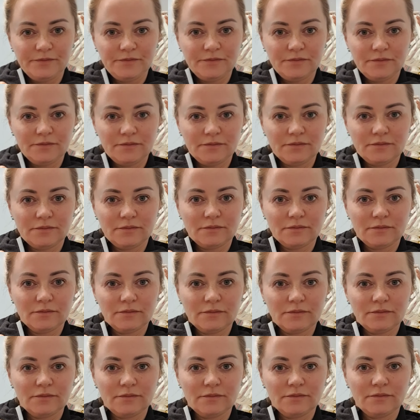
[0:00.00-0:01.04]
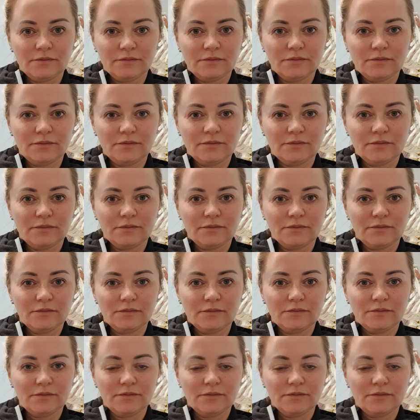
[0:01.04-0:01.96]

[no speech]